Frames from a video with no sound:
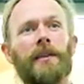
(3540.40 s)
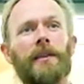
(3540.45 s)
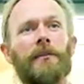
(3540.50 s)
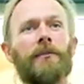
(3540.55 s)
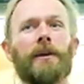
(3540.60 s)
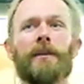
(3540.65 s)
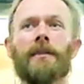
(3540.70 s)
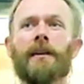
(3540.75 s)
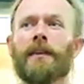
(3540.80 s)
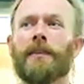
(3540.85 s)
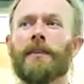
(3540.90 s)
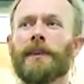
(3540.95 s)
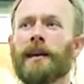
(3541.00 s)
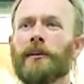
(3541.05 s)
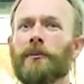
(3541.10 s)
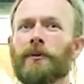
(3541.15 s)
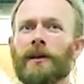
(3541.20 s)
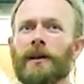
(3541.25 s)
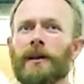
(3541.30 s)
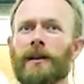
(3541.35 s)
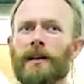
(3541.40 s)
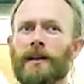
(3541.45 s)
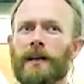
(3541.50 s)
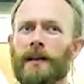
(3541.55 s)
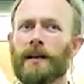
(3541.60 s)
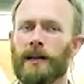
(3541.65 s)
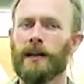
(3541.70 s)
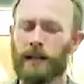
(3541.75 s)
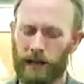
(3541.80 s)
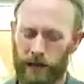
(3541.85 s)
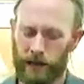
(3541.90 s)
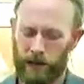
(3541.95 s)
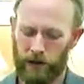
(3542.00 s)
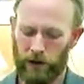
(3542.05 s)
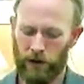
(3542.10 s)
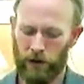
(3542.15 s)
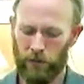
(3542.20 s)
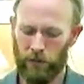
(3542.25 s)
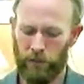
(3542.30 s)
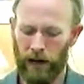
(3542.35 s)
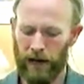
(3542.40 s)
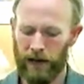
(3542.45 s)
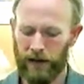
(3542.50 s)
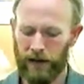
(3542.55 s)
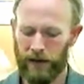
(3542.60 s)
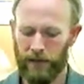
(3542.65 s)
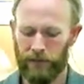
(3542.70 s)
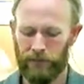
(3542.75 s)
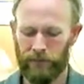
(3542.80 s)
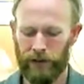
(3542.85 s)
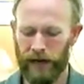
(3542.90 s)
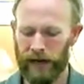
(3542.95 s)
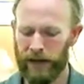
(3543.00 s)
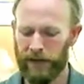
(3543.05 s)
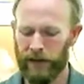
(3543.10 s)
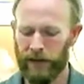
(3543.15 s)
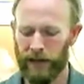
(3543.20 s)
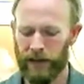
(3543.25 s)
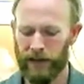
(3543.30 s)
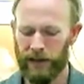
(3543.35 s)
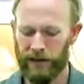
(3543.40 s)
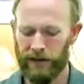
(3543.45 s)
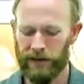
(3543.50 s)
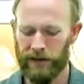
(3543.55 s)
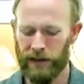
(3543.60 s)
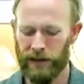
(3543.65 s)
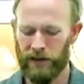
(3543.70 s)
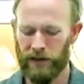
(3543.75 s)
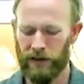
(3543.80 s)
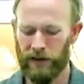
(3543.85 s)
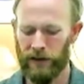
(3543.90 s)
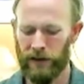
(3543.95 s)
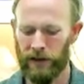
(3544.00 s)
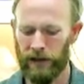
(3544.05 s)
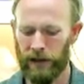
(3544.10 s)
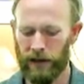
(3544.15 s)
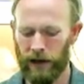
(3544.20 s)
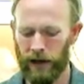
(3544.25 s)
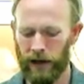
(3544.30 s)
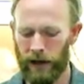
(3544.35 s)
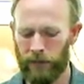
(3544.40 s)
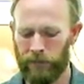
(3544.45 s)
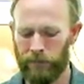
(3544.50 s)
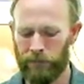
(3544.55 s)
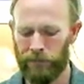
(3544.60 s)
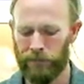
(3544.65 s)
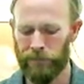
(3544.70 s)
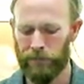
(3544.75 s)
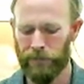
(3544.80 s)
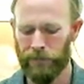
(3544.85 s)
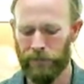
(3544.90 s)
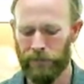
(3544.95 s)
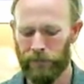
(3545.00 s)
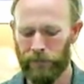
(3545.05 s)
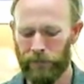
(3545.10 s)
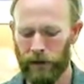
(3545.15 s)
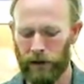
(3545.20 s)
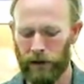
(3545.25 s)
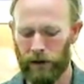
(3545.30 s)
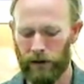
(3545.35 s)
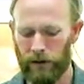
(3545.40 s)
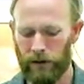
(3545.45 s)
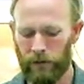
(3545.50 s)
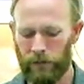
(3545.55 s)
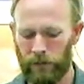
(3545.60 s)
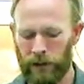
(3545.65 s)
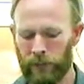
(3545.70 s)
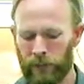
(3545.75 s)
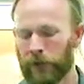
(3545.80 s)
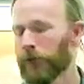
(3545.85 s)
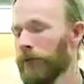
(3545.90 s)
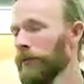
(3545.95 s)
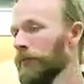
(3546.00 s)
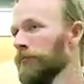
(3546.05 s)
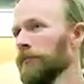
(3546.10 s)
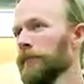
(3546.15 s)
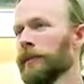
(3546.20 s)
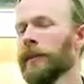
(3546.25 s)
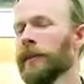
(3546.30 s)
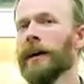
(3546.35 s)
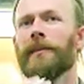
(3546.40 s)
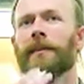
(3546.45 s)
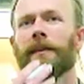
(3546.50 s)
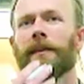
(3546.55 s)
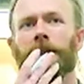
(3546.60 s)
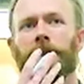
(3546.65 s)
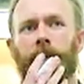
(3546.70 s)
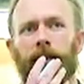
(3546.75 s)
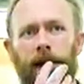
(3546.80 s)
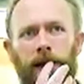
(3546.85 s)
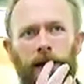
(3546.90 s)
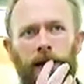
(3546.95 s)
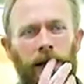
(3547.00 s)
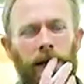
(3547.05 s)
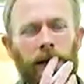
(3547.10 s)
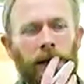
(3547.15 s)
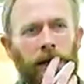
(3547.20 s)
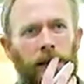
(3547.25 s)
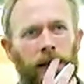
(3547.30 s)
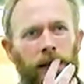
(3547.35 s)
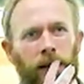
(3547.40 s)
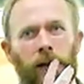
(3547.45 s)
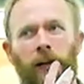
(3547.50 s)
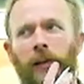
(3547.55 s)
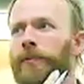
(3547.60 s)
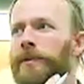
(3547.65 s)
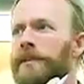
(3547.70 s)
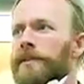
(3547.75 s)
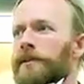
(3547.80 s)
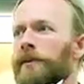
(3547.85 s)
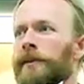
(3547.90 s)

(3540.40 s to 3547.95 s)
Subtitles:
than we thought they were. Back in the 19th century, people thought that the Earth was